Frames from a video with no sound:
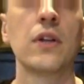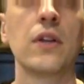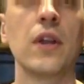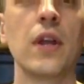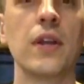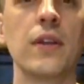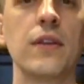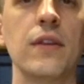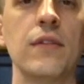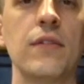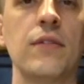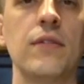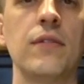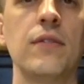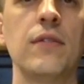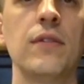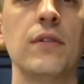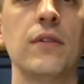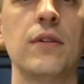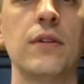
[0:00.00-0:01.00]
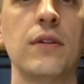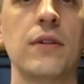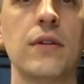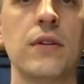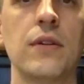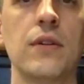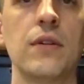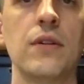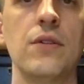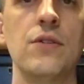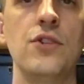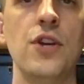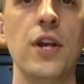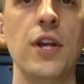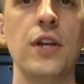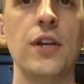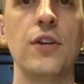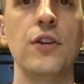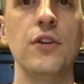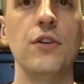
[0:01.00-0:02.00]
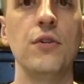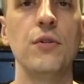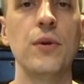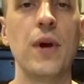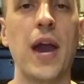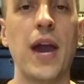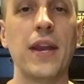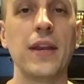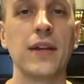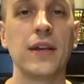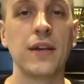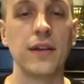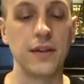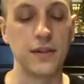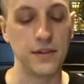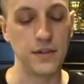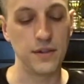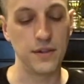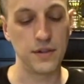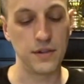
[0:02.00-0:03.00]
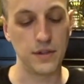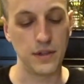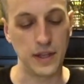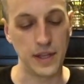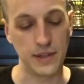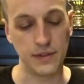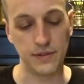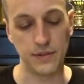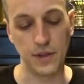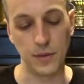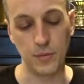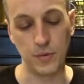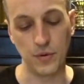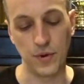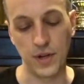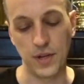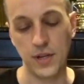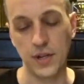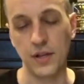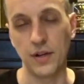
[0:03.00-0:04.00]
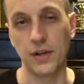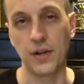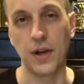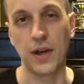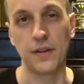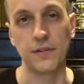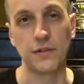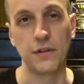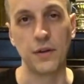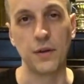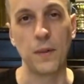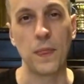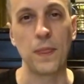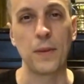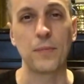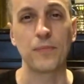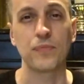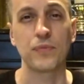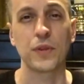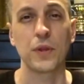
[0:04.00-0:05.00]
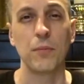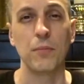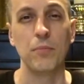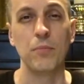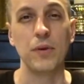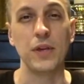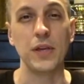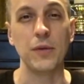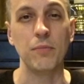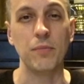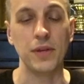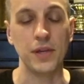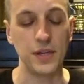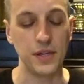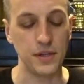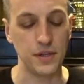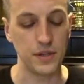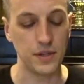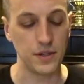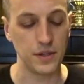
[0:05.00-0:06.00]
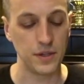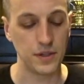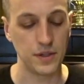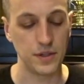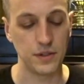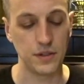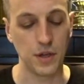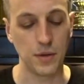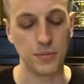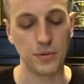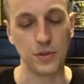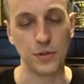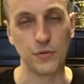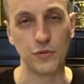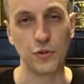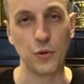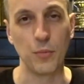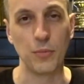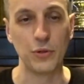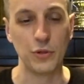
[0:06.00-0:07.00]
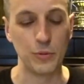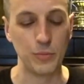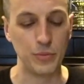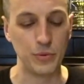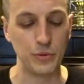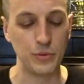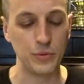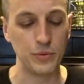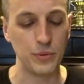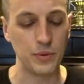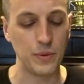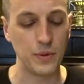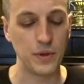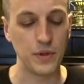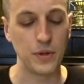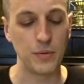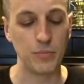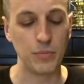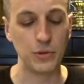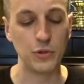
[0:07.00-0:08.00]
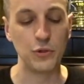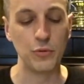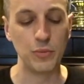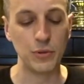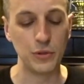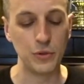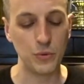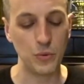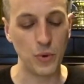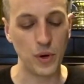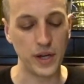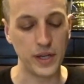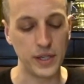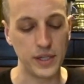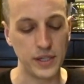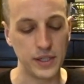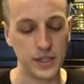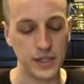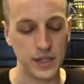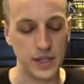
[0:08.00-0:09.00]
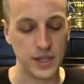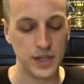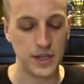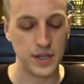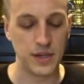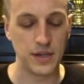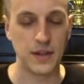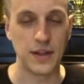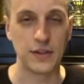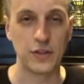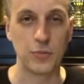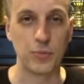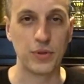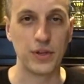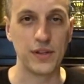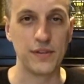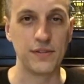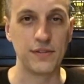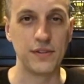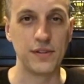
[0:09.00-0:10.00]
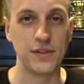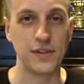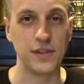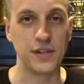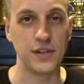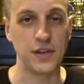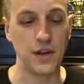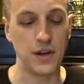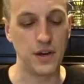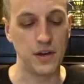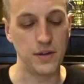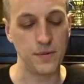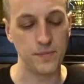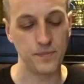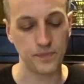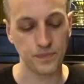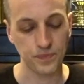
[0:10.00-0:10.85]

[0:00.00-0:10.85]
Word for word: like this JQ Anakin lightsaber right here has a BBW, so blue blue blue blue white. That's placed in the uh,